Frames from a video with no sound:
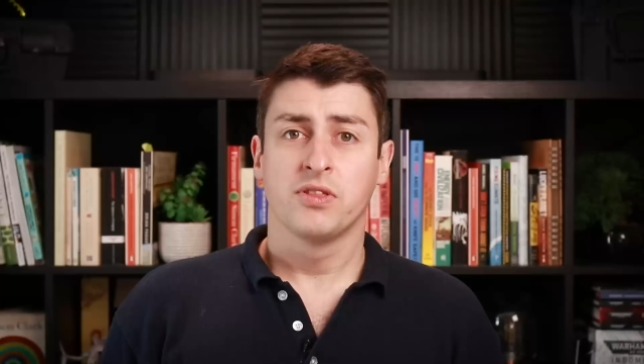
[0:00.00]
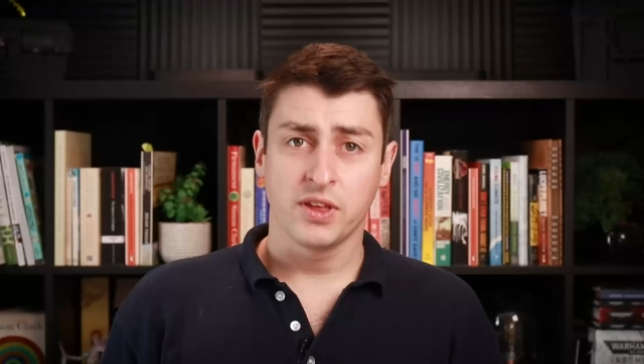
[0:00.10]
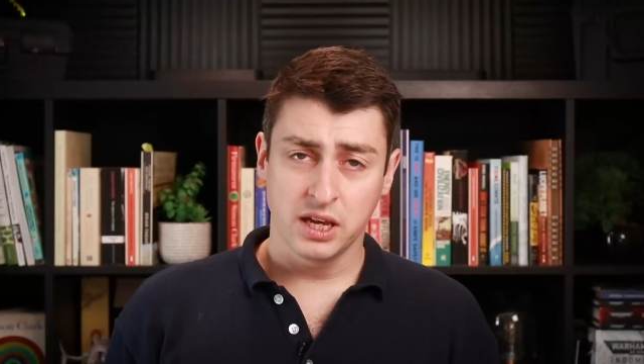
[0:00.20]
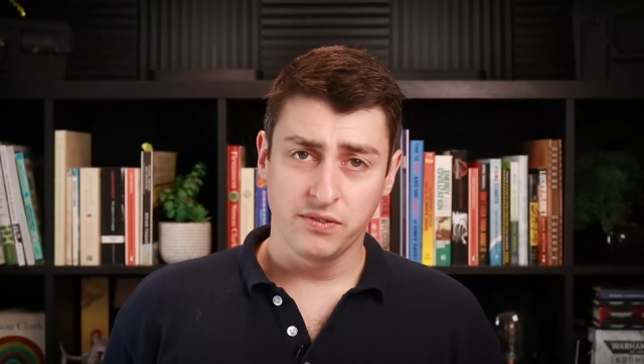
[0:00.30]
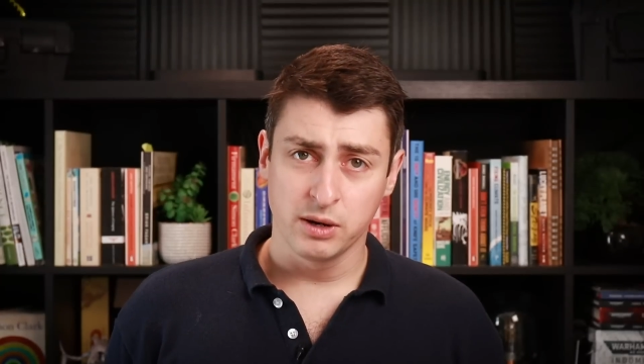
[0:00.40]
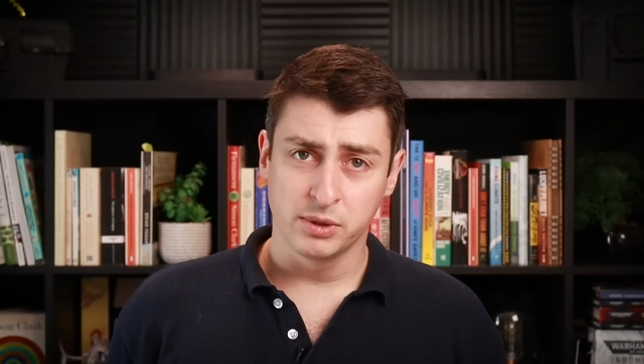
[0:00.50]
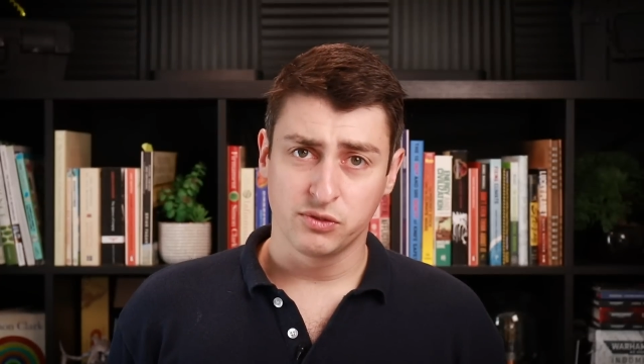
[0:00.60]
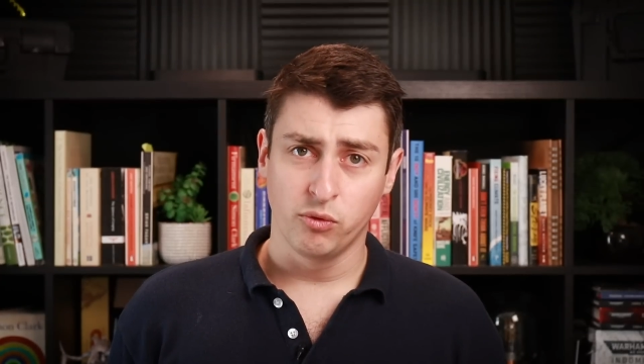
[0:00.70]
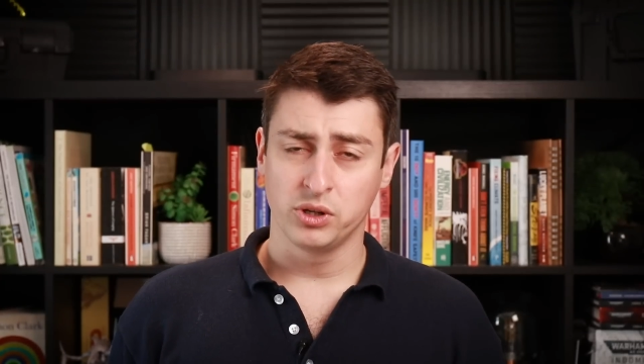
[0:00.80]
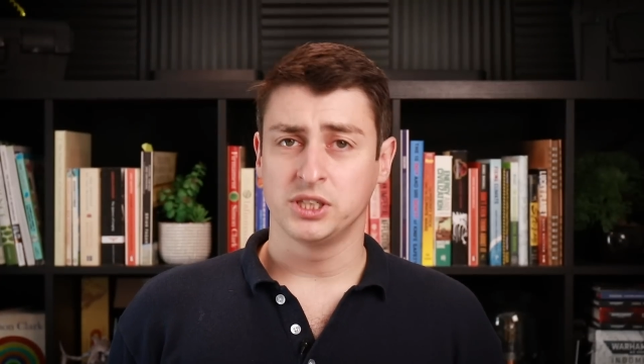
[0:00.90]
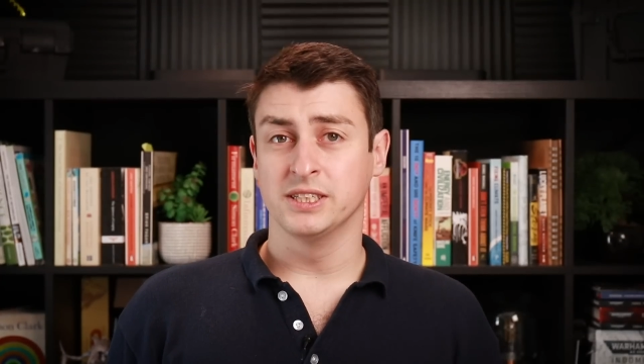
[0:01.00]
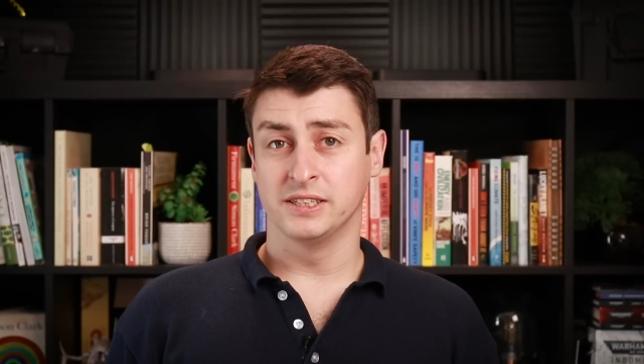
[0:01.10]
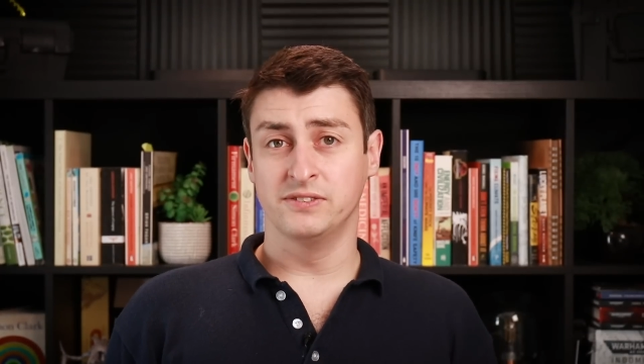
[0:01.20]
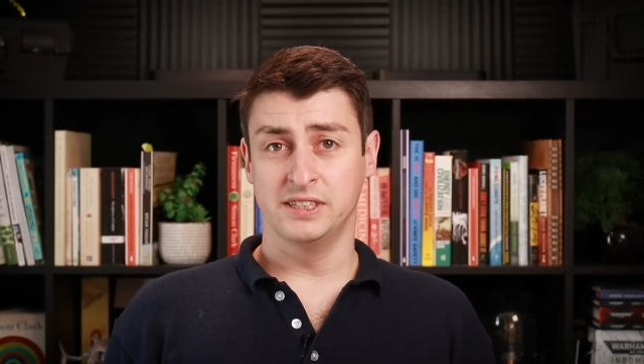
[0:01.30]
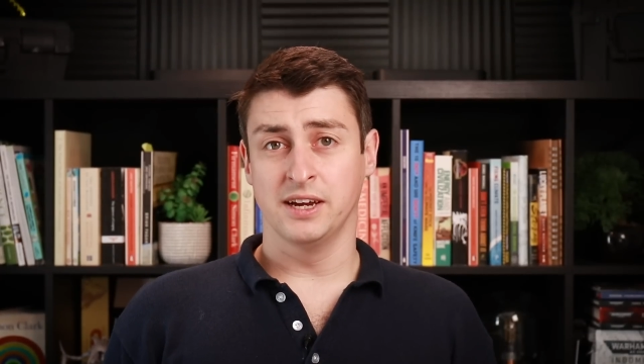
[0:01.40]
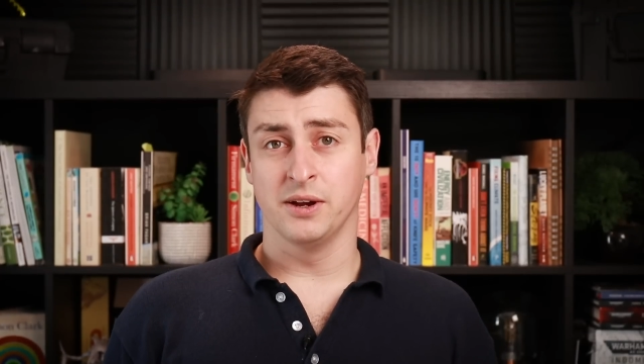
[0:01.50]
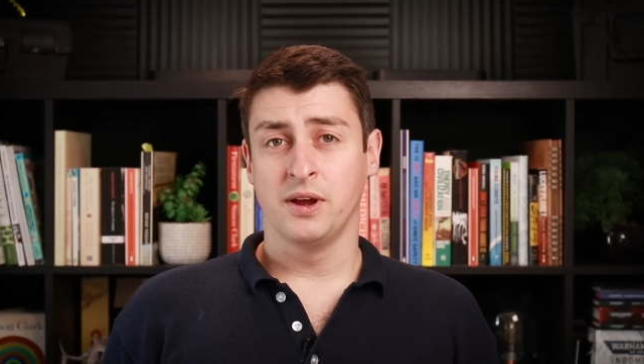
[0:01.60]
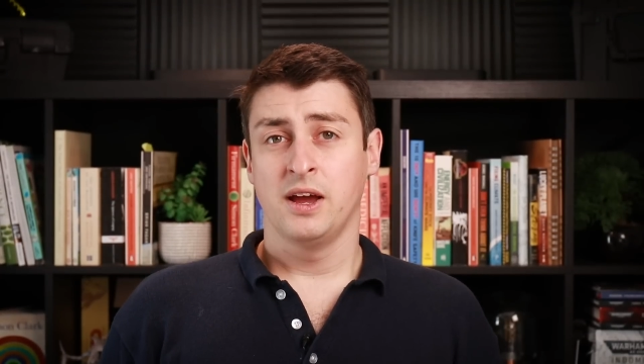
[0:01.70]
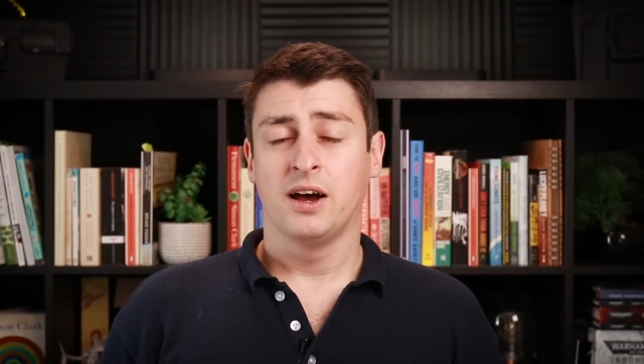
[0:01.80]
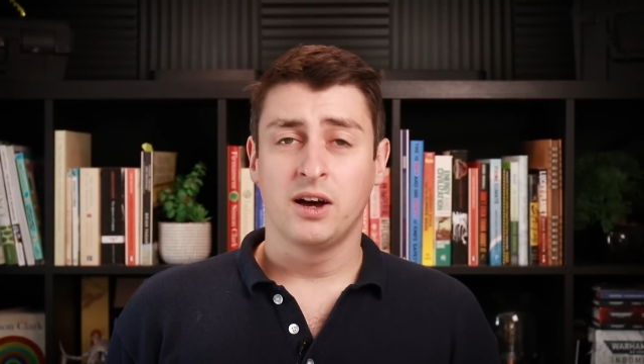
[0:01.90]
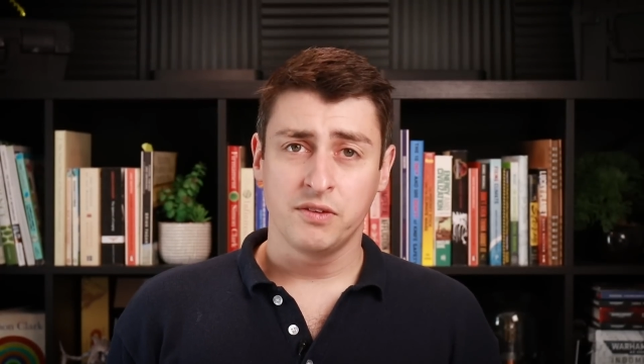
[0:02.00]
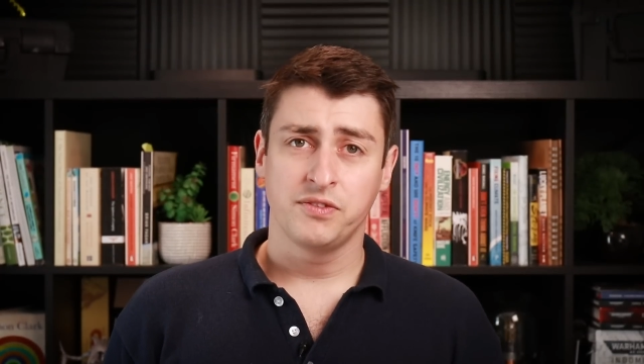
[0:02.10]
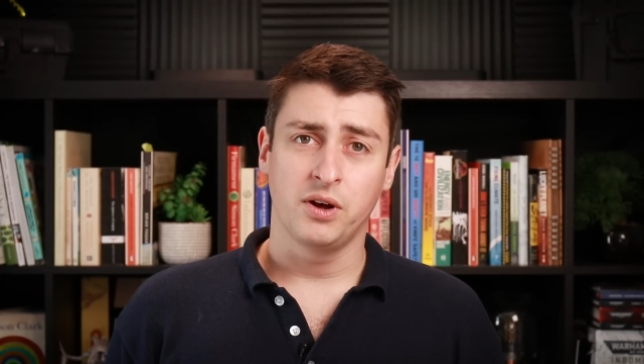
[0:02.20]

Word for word: Thank you very much for watching this video. Half